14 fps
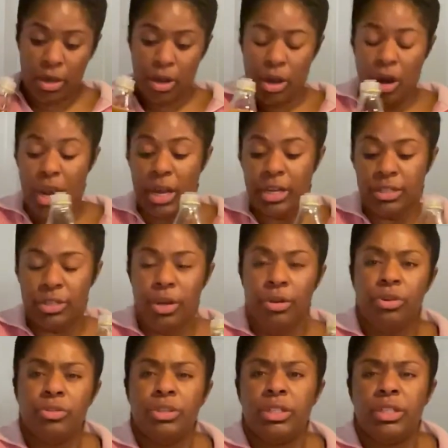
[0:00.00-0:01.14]
Alright, and so
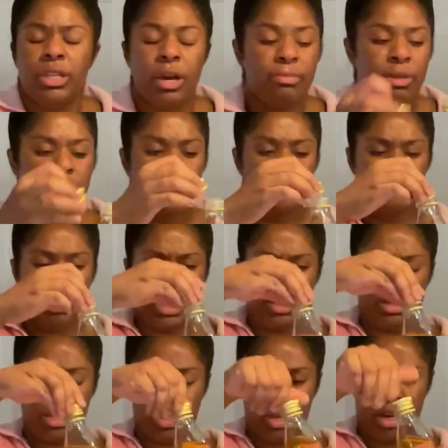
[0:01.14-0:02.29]
you'll just dump this straight
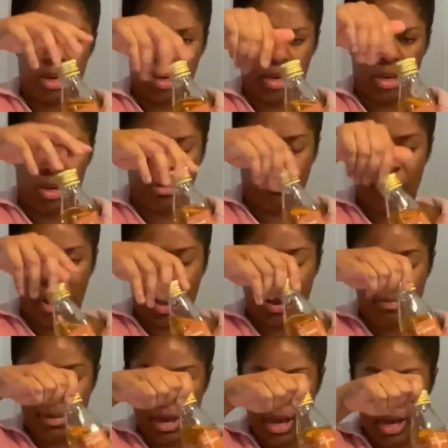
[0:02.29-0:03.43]
into the frying
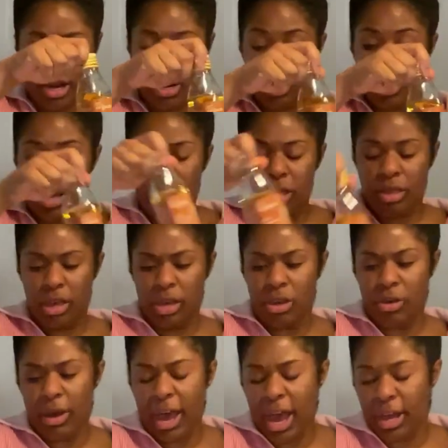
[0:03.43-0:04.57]
pan. Then
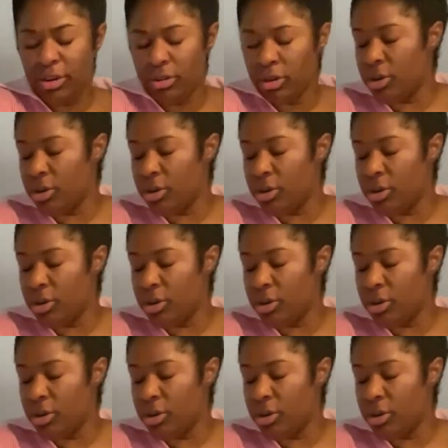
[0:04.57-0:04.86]
you'll add your